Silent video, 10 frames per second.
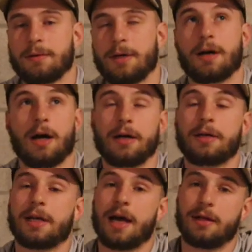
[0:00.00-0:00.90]
or
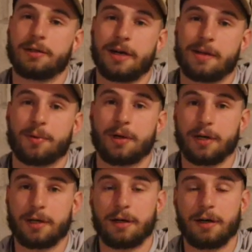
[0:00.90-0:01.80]
100 calories per
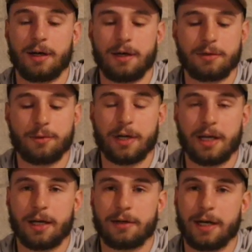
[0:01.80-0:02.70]
your
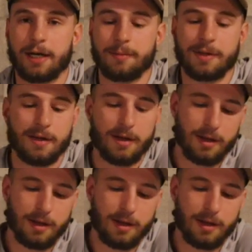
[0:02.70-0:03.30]
28 grams.